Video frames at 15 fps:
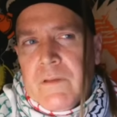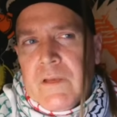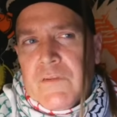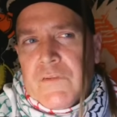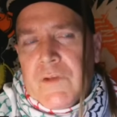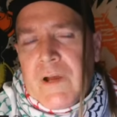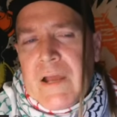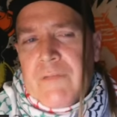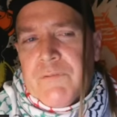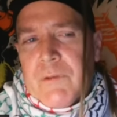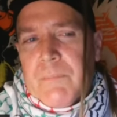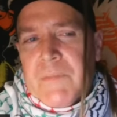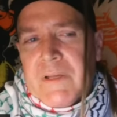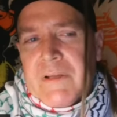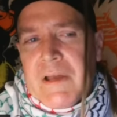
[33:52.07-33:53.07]
Aside
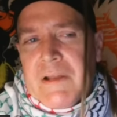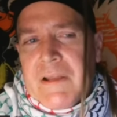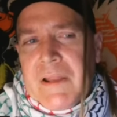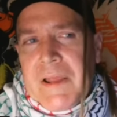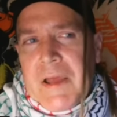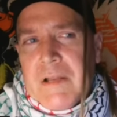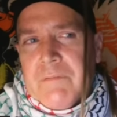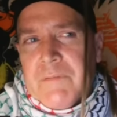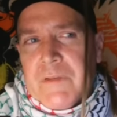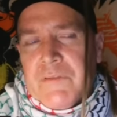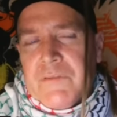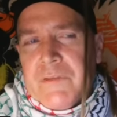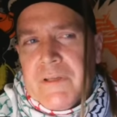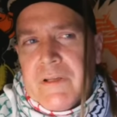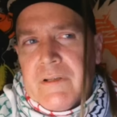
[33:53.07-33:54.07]
from the kind of
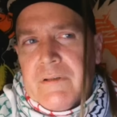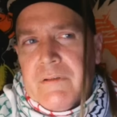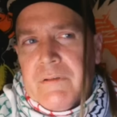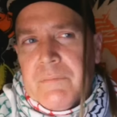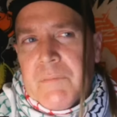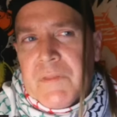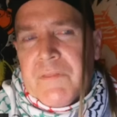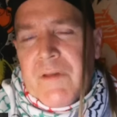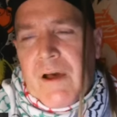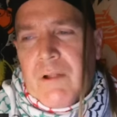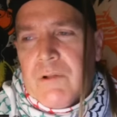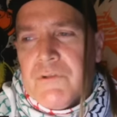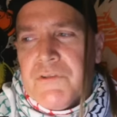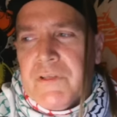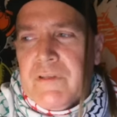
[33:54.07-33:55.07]
atavistic
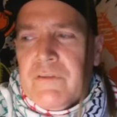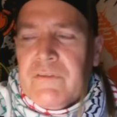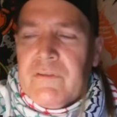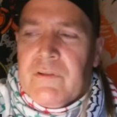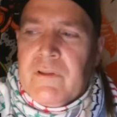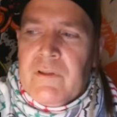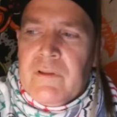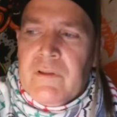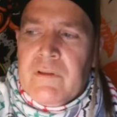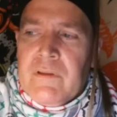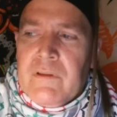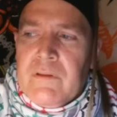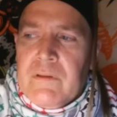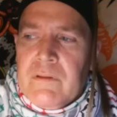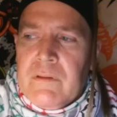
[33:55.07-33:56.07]
mythologies
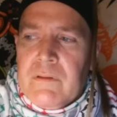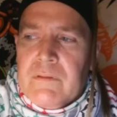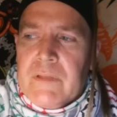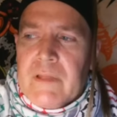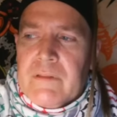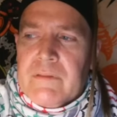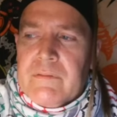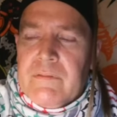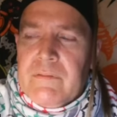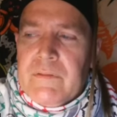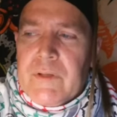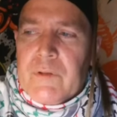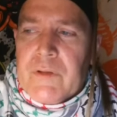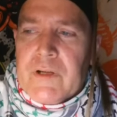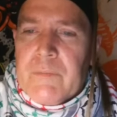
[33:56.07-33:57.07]
that,
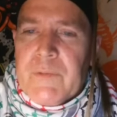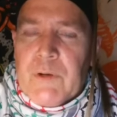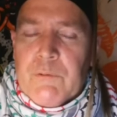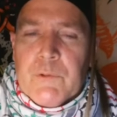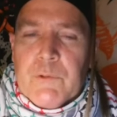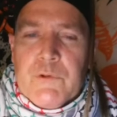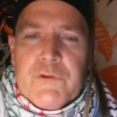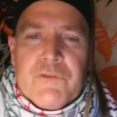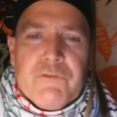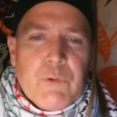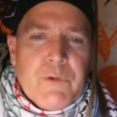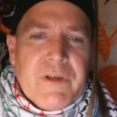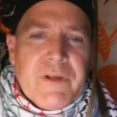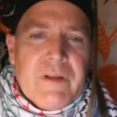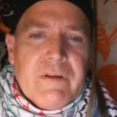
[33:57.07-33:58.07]
you know, the Khmer Rouge
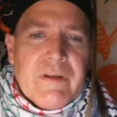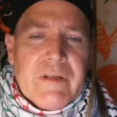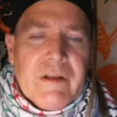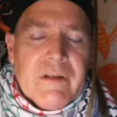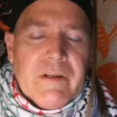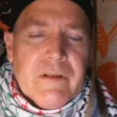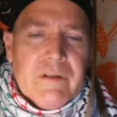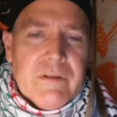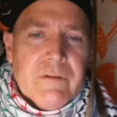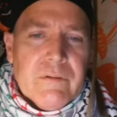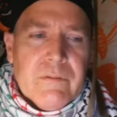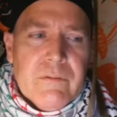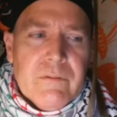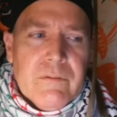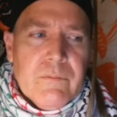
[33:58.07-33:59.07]
threw in to kind
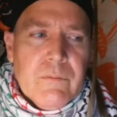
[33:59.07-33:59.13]
of